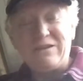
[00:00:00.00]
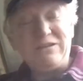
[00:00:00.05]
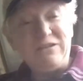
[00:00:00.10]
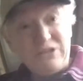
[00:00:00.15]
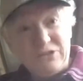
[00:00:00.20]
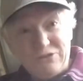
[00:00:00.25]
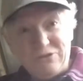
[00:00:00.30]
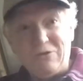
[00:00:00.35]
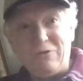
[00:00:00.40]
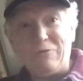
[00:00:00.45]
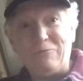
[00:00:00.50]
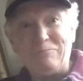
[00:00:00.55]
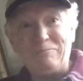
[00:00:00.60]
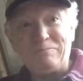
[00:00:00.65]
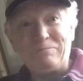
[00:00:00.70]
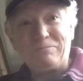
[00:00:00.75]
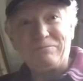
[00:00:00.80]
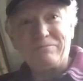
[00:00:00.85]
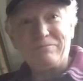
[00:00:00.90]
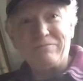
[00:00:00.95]
You don't.
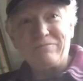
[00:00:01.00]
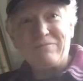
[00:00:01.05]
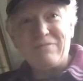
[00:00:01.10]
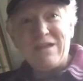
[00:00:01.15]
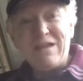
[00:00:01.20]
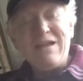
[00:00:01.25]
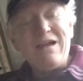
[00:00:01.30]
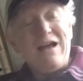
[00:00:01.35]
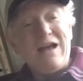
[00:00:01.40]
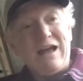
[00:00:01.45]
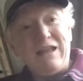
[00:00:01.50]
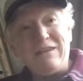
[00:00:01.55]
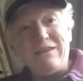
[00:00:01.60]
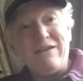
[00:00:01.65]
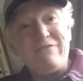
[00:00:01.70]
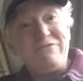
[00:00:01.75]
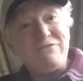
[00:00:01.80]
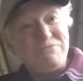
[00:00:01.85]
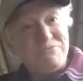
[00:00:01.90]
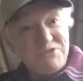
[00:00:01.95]
I
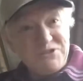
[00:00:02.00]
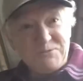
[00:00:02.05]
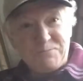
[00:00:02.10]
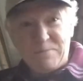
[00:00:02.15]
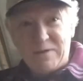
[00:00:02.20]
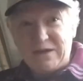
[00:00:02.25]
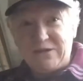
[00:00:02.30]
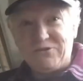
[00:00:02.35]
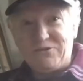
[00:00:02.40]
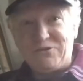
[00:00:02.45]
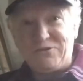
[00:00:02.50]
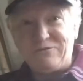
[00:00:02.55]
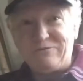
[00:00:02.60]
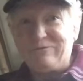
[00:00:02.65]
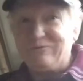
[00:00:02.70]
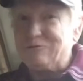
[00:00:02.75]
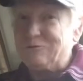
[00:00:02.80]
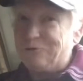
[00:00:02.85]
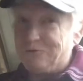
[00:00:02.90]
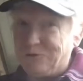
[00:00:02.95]
love and respect you
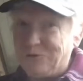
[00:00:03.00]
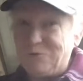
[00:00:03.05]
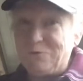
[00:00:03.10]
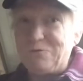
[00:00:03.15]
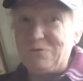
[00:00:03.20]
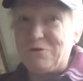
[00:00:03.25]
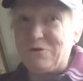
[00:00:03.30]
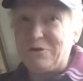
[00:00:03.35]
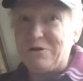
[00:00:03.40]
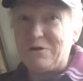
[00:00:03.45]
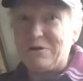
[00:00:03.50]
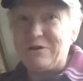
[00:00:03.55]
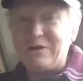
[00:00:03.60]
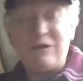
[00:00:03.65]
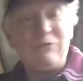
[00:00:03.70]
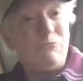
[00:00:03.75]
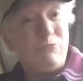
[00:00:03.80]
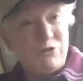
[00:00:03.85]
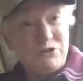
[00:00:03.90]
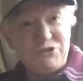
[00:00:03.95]
for who you are
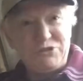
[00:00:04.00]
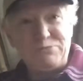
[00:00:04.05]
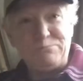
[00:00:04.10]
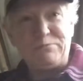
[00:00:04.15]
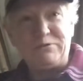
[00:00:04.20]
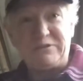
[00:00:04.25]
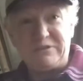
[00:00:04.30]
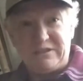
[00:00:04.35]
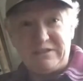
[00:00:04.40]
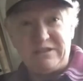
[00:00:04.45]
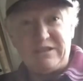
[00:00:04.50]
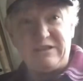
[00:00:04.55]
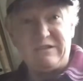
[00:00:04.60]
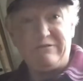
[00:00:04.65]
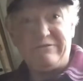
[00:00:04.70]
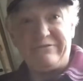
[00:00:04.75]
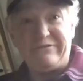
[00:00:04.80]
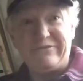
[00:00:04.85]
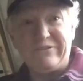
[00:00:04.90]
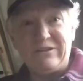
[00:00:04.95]
and what you believe.